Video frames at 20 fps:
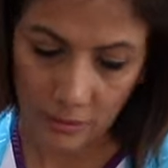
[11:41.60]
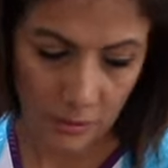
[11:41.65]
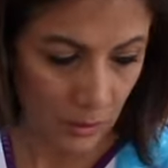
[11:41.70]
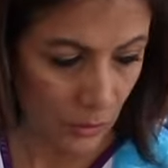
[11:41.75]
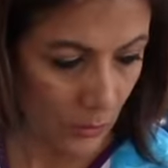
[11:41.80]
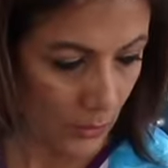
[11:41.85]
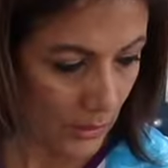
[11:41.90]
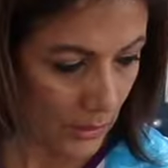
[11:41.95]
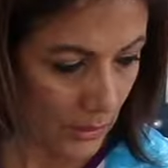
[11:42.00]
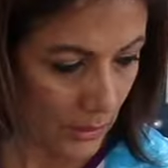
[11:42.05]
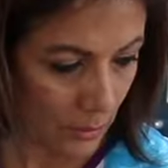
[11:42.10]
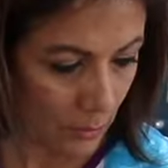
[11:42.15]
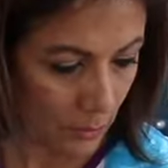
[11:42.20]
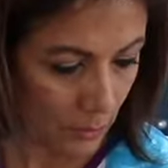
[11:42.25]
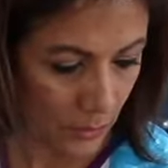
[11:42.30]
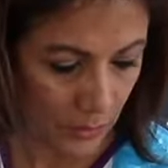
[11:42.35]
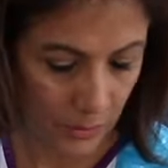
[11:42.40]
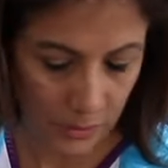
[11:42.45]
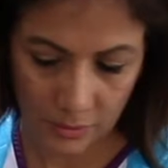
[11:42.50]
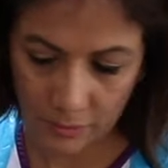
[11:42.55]
lower
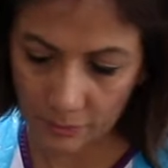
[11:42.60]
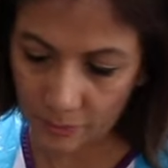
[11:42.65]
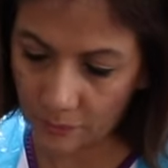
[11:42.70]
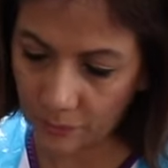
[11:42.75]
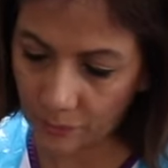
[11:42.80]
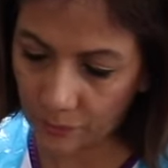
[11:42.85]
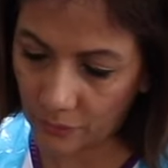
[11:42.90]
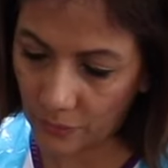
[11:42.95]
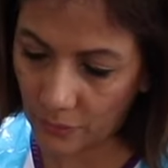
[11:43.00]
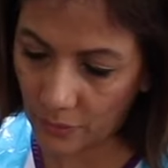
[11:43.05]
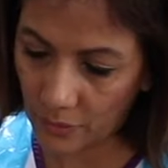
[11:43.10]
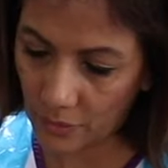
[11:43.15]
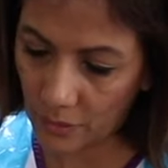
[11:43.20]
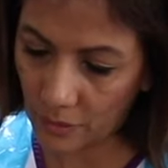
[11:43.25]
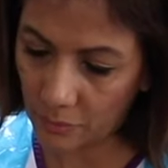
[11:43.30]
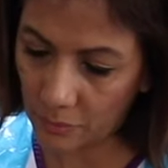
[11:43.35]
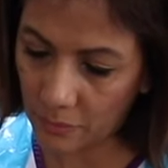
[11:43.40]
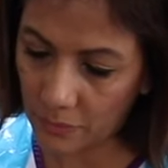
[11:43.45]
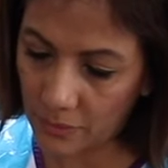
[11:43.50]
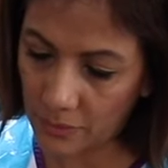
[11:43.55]
lip
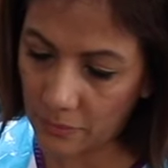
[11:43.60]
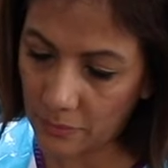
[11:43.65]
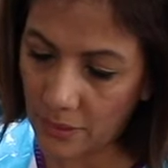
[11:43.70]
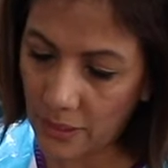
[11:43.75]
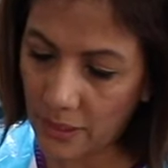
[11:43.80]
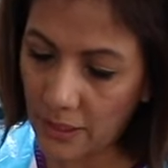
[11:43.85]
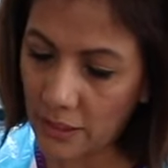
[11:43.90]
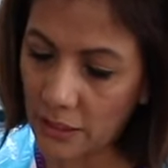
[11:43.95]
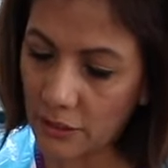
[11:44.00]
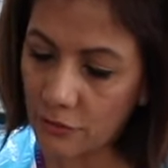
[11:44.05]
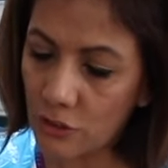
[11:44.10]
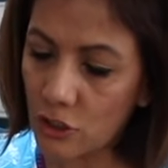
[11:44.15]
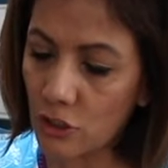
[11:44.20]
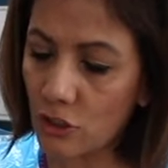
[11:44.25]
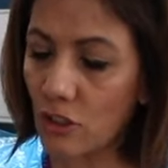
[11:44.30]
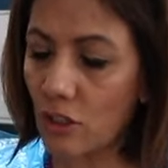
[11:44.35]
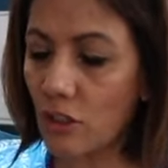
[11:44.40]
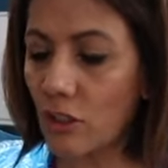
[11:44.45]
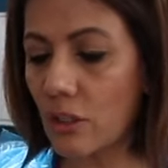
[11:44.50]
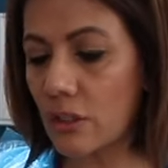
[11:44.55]
upper lip and if
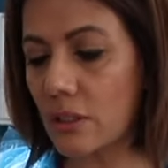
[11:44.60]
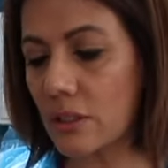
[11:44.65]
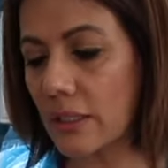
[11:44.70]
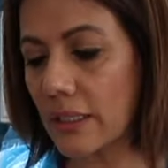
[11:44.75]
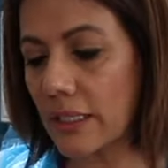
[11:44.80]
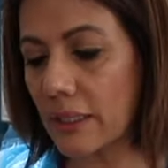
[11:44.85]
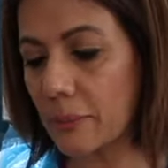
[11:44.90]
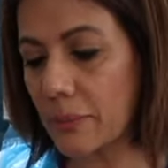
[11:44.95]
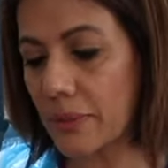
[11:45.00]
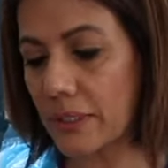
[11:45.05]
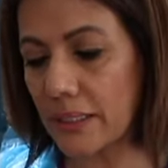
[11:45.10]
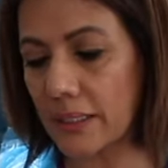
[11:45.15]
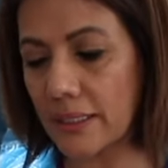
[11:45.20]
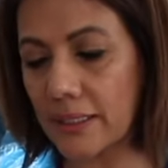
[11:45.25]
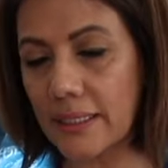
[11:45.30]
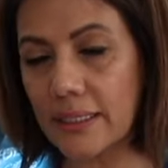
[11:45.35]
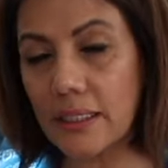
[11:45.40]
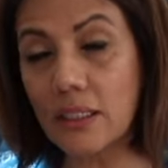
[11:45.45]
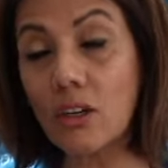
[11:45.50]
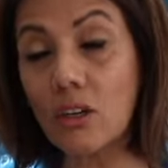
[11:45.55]
she's got lots of lipstick
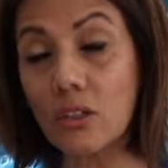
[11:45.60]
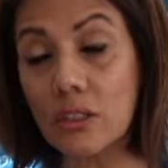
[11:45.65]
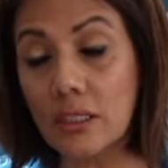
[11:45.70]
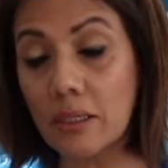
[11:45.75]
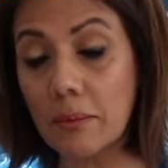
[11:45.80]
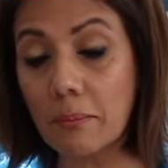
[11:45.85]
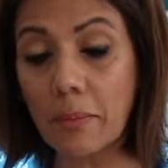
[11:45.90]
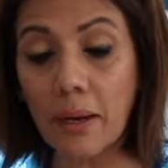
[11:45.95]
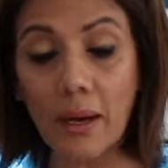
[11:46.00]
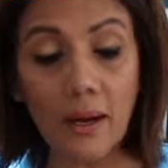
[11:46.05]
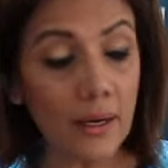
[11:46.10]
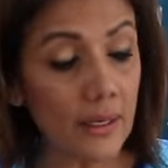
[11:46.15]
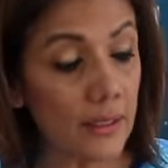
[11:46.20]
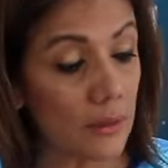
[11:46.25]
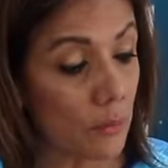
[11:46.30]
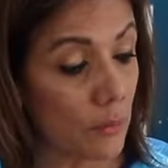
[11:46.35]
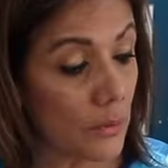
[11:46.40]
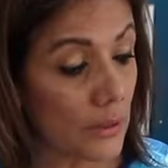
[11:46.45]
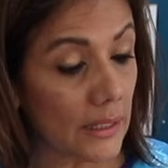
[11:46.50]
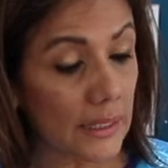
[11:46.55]
get a cotton
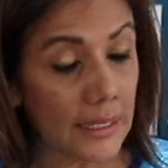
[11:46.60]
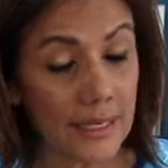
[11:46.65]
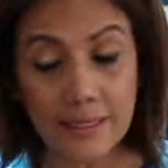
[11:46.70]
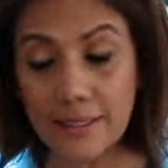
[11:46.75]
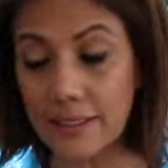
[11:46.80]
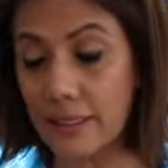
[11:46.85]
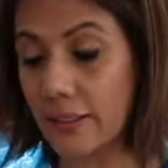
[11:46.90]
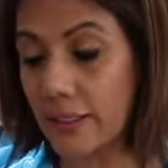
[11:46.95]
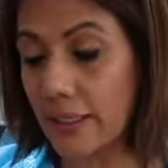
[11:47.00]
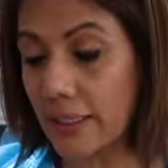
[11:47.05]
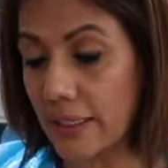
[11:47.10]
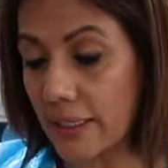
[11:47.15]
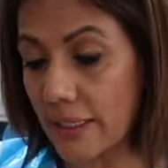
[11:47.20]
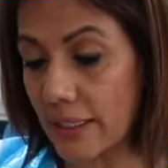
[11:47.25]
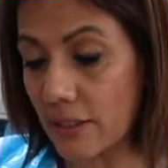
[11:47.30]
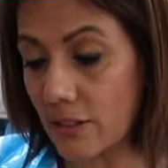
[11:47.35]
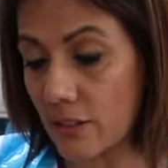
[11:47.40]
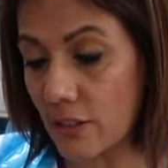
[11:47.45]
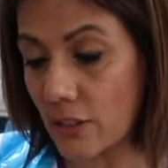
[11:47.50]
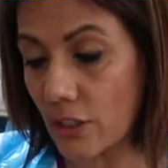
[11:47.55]
bud with cleanser in
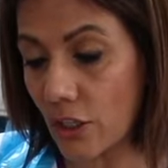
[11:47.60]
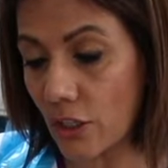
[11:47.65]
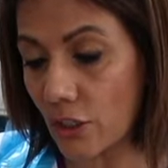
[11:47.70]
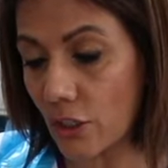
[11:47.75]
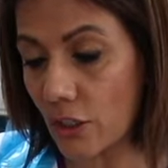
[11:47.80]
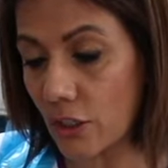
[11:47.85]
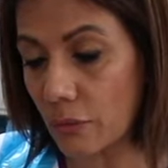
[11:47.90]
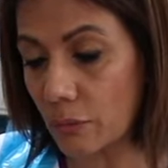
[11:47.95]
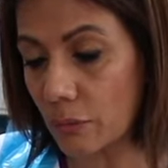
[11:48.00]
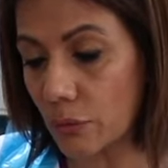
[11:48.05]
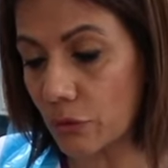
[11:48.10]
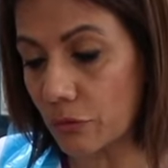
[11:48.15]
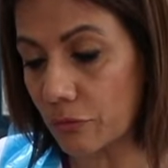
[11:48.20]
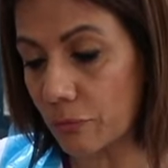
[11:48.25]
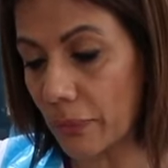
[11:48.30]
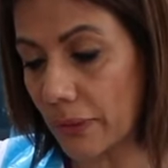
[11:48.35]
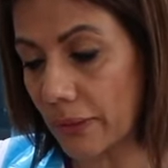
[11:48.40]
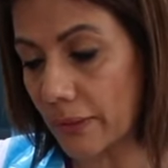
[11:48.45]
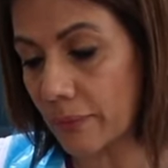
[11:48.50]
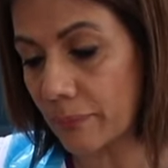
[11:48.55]
it circular
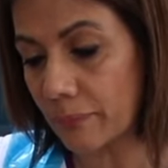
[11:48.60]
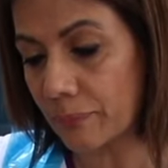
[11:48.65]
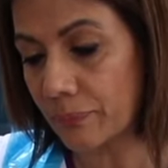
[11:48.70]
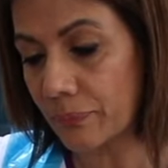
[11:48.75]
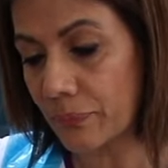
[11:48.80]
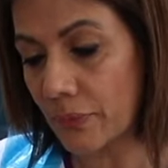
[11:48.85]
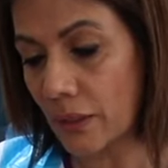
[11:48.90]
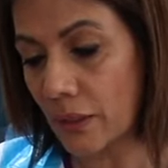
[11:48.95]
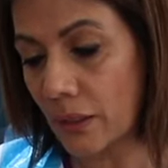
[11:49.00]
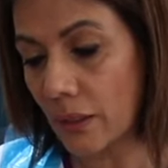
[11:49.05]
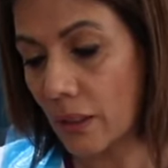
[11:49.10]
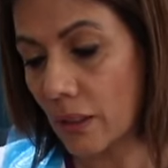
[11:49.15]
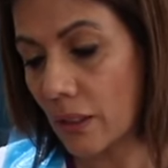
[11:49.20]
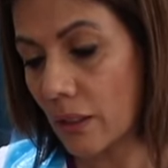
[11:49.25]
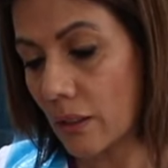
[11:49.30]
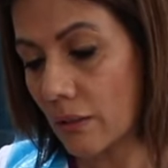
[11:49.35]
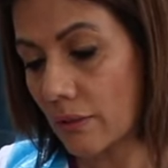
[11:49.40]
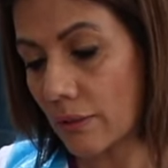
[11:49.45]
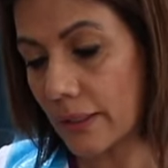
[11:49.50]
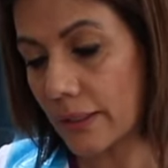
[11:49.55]
movement
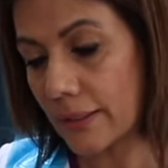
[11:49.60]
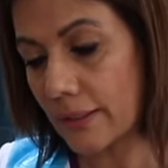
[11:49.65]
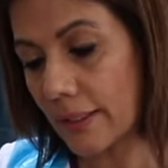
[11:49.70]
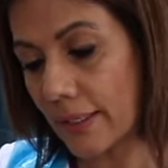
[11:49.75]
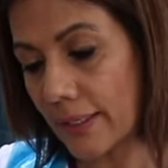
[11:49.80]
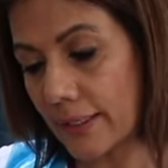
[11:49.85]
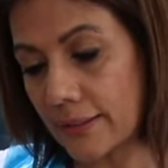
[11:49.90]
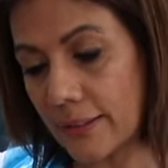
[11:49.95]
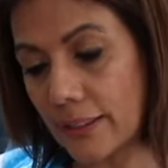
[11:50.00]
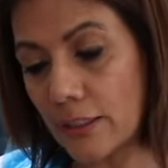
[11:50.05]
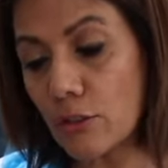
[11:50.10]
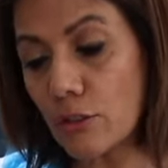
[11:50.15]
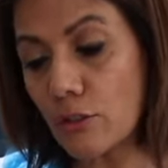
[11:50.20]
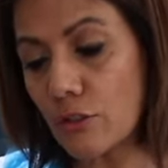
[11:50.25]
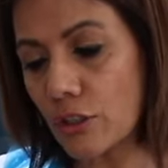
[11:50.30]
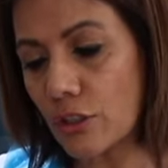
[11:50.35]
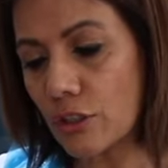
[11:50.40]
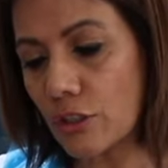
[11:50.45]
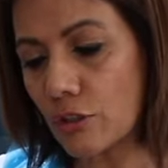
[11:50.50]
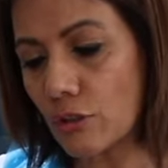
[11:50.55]
right? And then
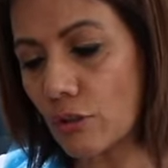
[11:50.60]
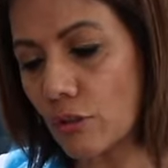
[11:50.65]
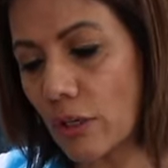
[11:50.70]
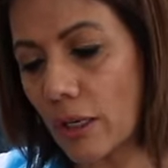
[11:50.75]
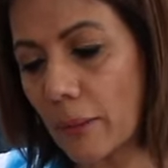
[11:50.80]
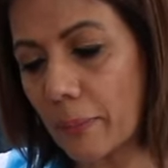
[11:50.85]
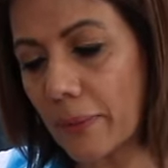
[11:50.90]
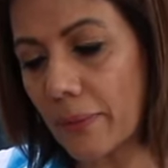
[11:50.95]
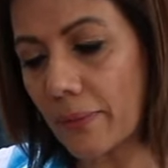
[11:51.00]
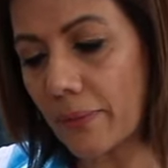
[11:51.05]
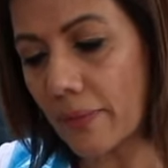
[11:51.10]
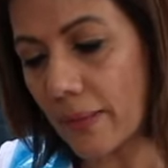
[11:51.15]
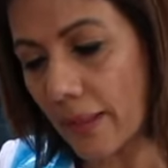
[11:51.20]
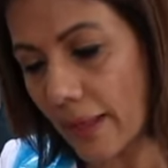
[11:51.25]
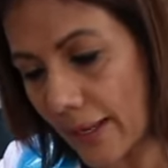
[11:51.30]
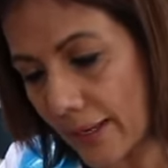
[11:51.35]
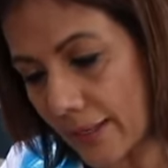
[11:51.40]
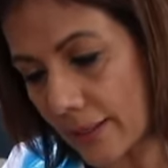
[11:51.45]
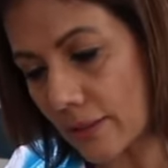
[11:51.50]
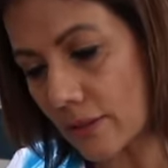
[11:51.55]
loosen it all up and
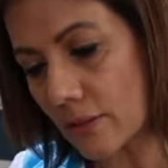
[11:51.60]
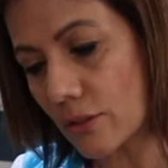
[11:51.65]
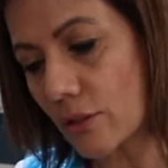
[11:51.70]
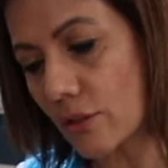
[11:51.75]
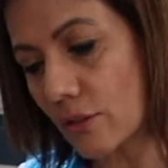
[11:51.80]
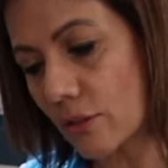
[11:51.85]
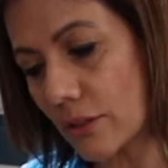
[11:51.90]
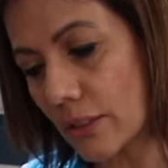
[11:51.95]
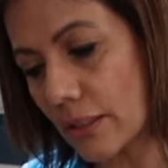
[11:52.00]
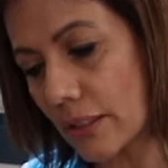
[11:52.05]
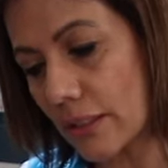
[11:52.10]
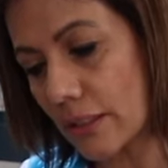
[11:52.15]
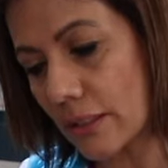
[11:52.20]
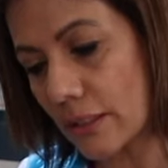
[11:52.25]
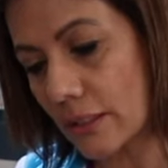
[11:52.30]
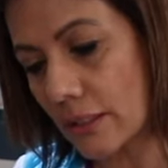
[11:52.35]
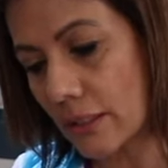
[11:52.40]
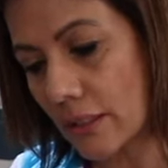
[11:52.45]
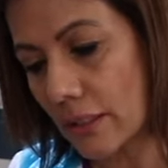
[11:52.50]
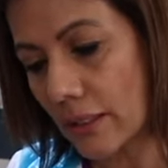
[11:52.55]
then do
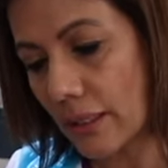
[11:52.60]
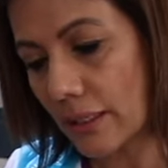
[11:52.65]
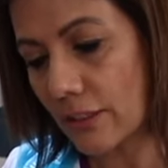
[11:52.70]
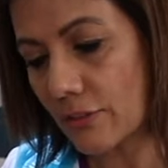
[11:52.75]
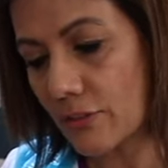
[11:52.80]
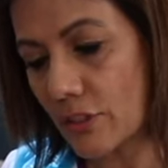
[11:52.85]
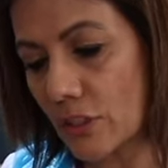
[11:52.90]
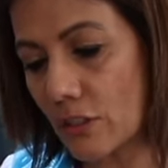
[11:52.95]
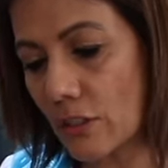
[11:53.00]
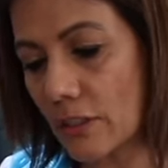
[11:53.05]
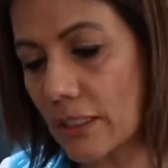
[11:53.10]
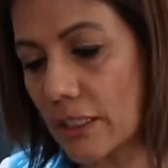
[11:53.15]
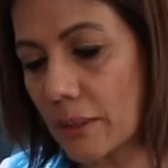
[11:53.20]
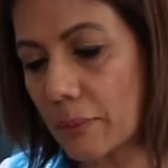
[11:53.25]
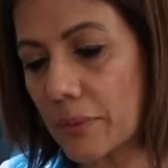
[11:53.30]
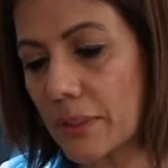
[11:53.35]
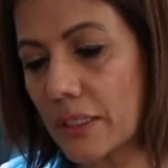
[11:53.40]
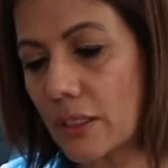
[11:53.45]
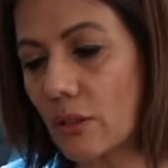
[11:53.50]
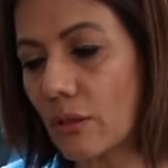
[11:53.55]
this. And if she's got
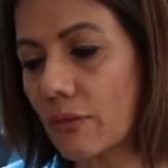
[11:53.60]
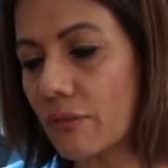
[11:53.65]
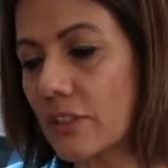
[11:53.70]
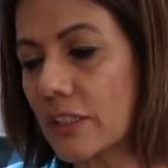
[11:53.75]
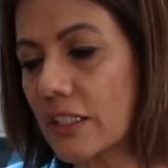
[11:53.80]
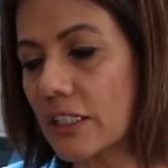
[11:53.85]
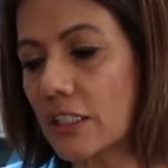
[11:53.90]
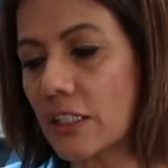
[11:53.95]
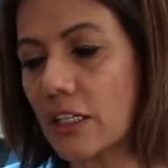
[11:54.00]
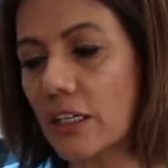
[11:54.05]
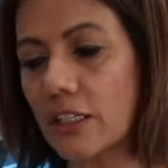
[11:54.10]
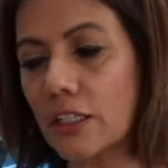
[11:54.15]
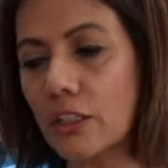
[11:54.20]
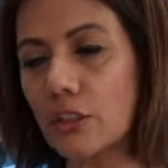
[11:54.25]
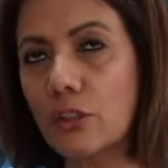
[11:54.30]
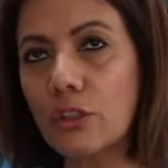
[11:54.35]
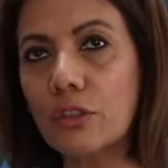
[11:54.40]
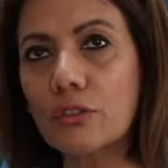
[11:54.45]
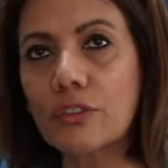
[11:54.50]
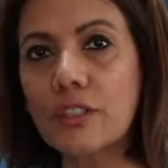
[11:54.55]
lipstick, obviously turn
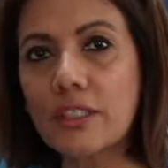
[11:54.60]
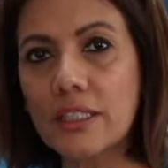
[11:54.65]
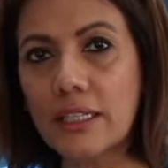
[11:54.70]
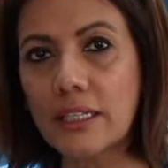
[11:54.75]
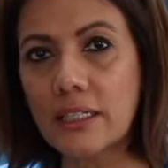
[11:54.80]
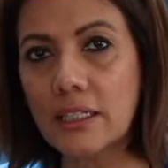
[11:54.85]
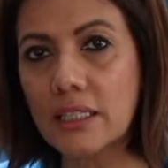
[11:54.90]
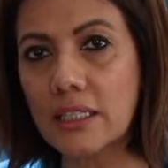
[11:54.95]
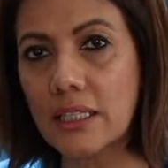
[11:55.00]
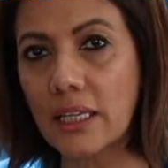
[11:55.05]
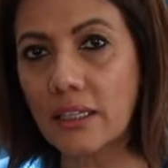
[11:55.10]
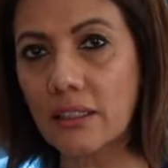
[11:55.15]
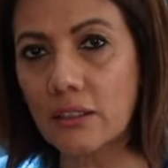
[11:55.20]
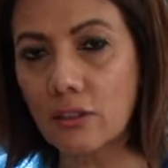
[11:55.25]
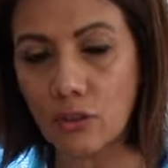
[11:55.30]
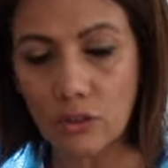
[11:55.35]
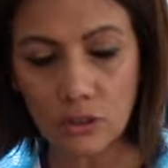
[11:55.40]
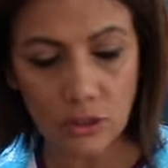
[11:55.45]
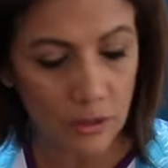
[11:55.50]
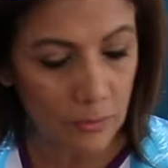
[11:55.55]
it over and take the second
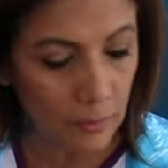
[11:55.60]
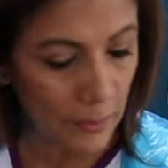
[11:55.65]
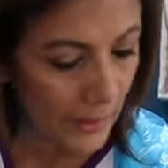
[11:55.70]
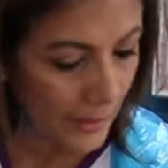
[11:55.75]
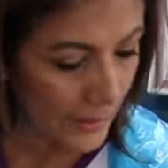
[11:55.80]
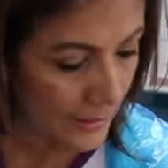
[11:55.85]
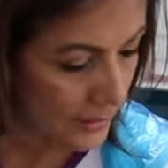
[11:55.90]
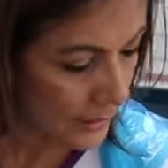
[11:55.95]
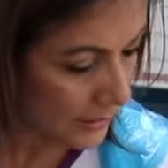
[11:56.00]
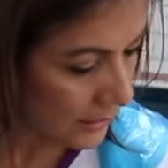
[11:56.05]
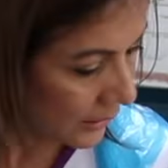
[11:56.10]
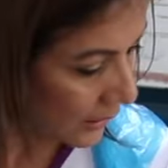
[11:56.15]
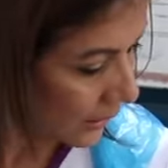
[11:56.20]
cotton pad